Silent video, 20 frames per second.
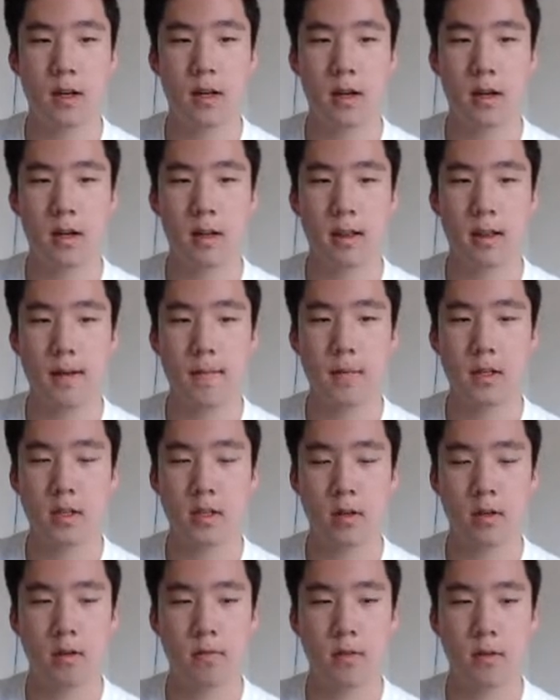let me
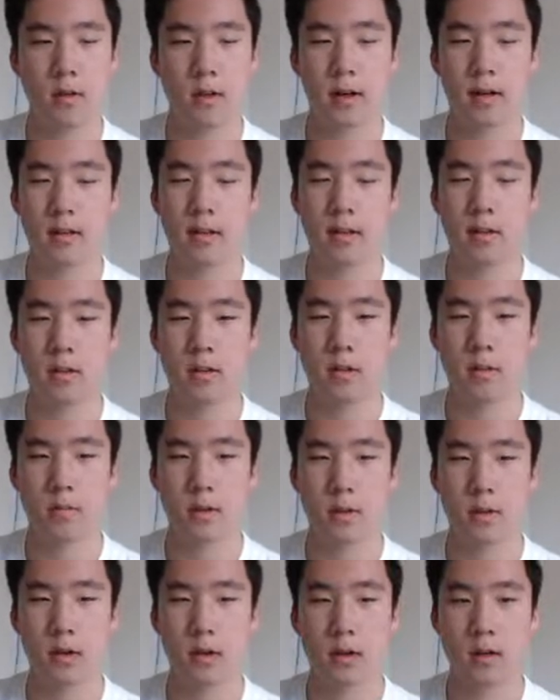know if you'd like to do
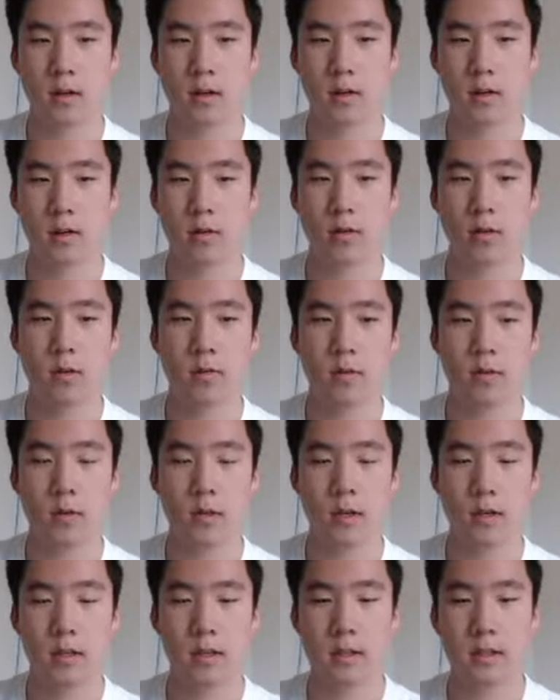something harder, or if you
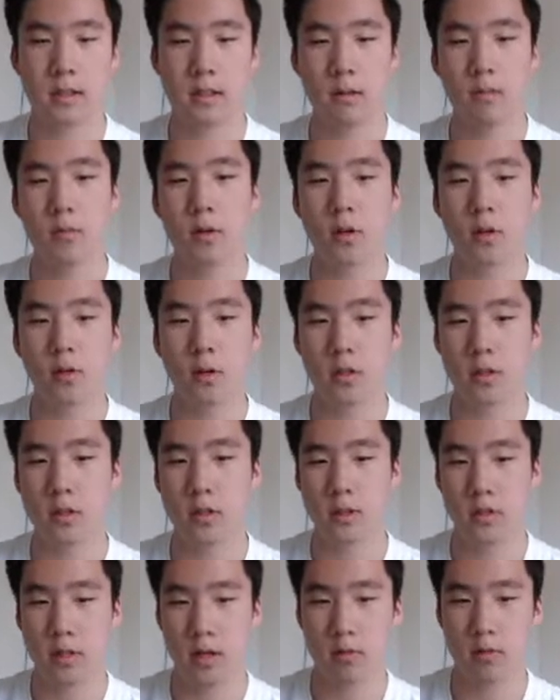think that some of the
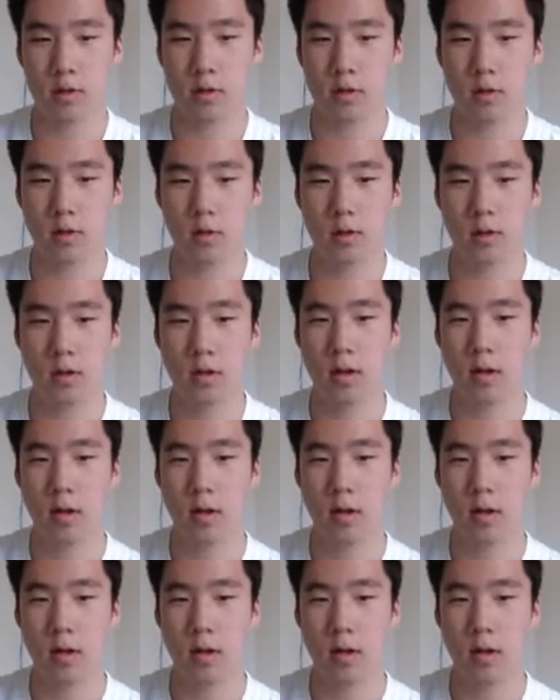questions that we do